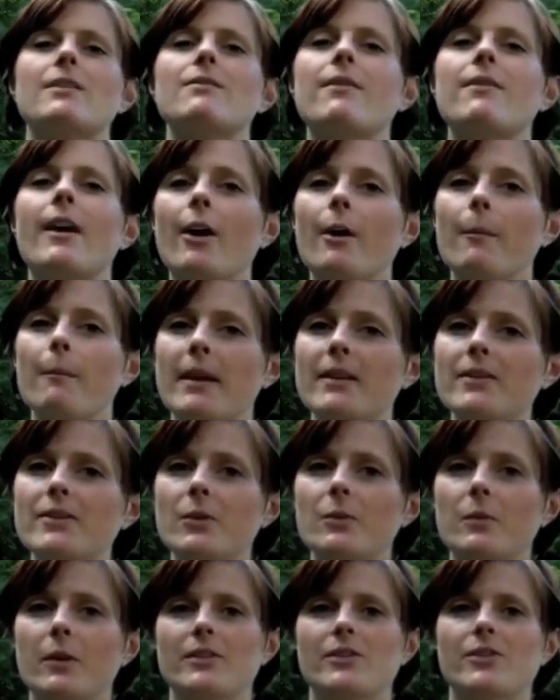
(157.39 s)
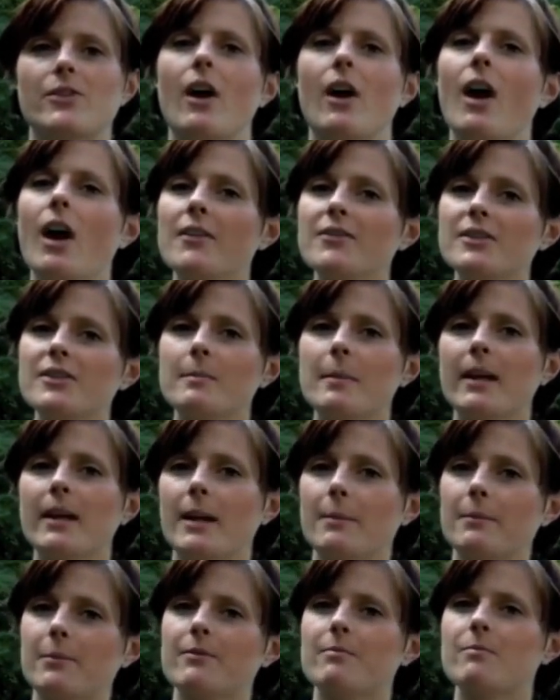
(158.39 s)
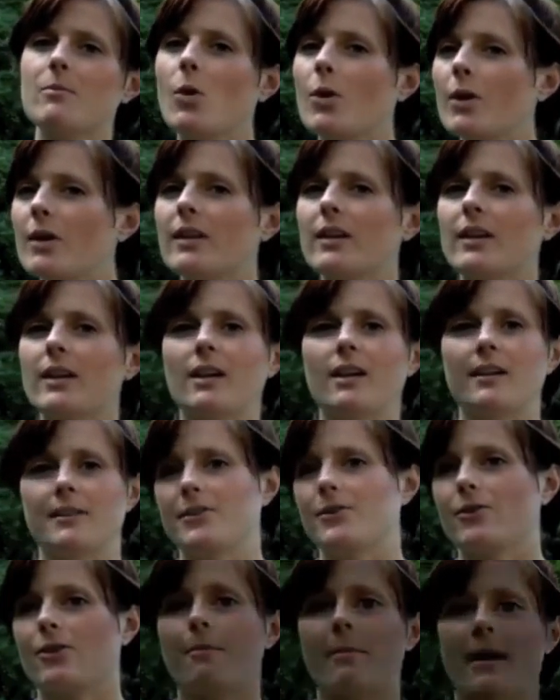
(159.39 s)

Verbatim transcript: environmental ones are often made up of more than a cluster of